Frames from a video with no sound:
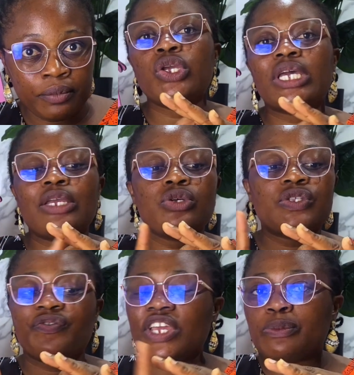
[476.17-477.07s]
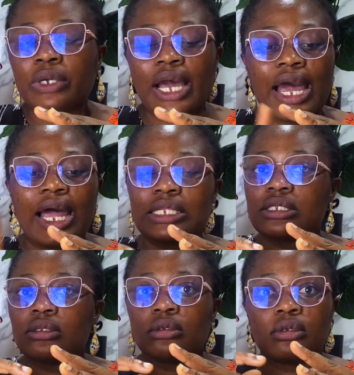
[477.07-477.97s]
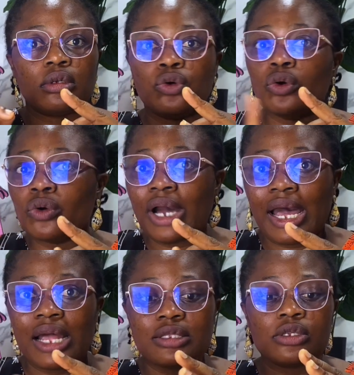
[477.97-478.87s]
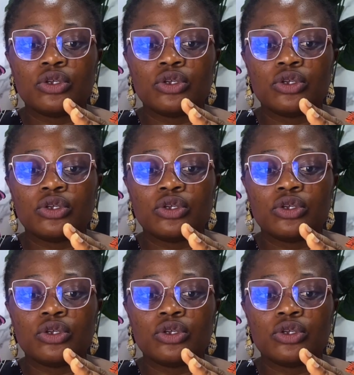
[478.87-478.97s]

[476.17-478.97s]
So you can use Facebook ads, Google ads,